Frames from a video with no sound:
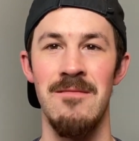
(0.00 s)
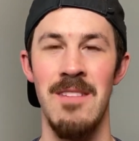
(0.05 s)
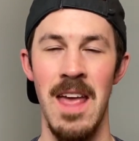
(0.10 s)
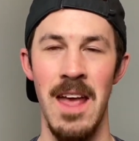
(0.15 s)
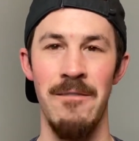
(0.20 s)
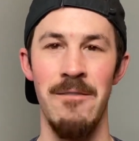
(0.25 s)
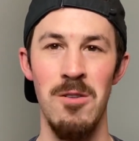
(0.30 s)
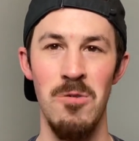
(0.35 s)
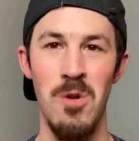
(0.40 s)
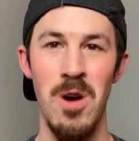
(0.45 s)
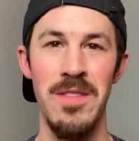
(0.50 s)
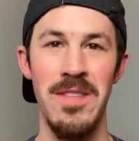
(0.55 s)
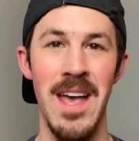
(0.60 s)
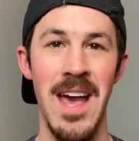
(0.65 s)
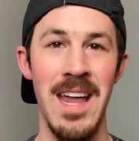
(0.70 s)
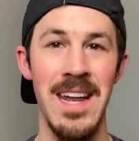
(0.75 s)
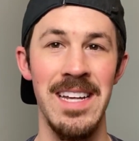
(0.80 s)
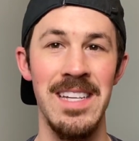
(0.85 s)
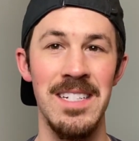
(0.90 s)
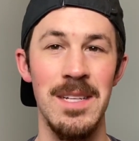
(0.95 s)
everyone
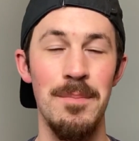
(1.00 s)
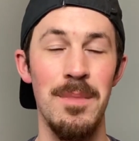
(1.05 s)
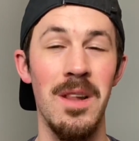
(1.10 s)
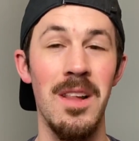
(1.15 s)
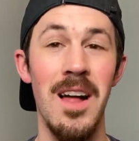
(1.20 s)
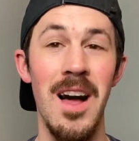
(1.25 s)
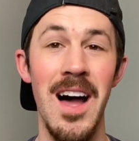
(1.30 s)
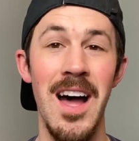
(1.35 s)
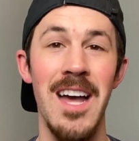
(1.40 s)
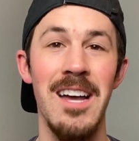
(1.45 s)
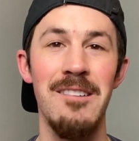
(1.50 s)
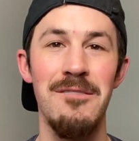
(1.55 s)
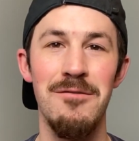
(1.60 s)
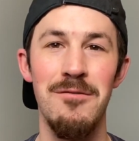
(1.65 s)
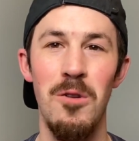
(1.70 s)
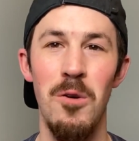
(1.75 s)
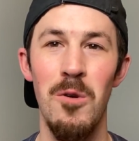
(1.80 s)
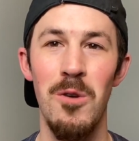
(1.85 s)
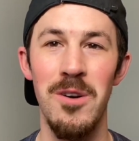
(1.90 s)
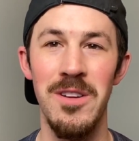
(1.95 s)
that is applying
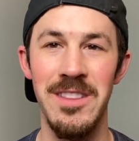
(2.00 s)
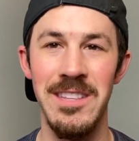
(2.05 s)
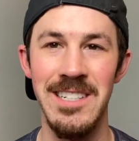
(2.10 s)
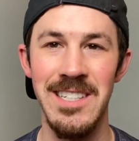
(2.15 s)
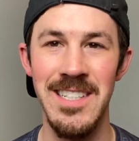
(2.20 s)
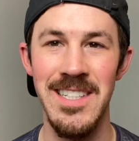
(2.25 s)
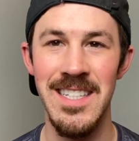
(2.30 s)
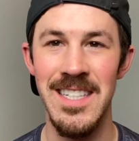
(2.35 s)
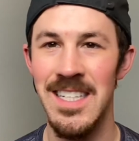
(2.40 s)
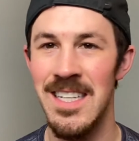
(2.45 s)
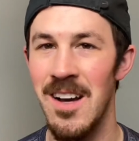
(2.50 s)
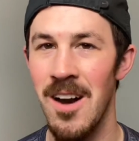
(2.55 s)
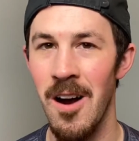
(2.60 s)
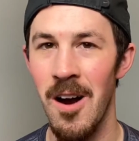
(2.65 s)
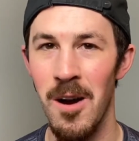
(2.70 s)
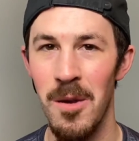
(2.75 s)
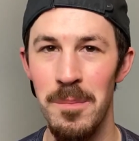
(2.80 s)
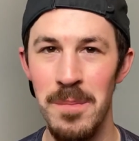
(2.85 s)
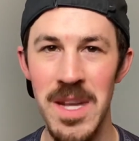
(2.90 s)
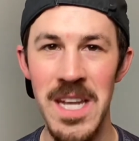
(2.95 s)
for the
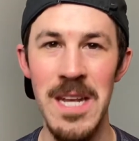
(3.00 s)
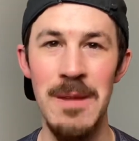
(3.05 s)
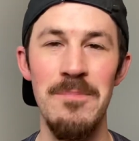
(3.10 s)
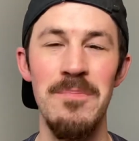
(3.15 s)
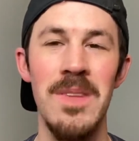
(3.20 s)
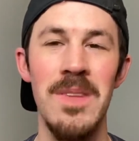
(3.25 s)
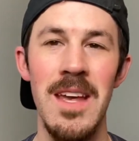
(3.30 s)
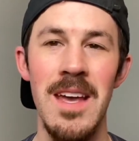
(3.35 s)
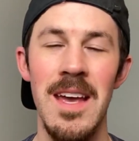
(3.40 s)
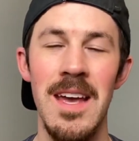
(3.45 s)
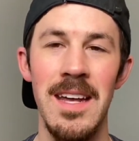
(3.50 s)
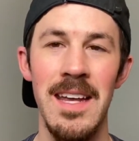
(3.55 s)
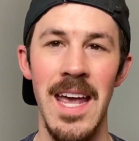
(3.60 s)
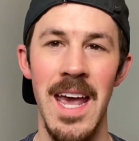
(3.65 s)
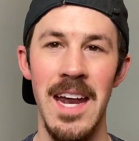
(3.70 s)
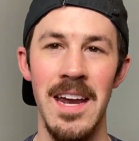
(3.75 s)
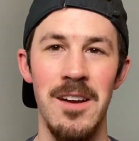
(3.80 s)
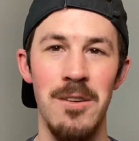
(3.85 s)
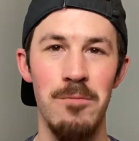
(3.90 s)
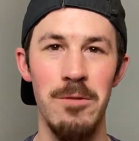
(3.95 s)
CRB,
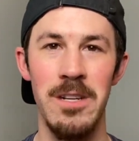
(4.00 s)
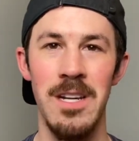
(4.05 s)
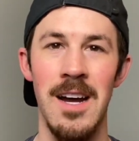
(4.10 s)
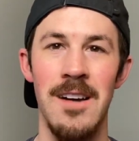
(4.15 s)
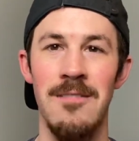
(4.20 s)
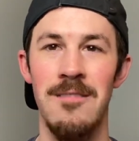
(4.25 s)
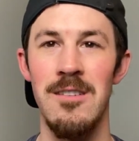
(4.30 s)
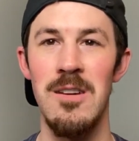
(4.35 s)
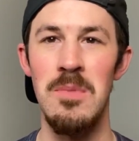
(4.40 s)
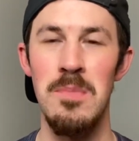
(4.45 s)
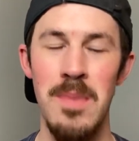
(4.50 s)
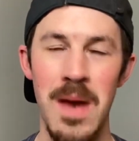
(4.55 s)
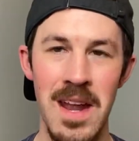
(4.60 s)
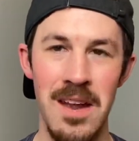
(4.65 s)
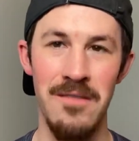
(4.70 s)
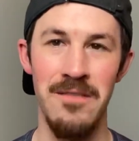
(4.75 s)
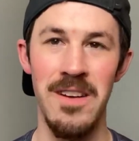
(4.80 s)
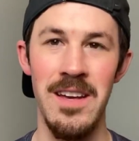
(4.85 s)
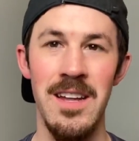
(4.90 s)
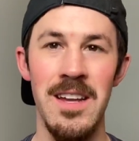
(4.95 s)
Canada Recovery
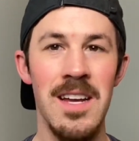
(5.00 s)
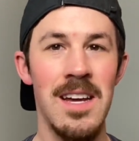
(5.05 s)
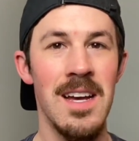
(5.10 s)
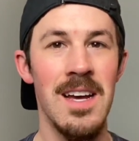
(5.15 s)
Benefit.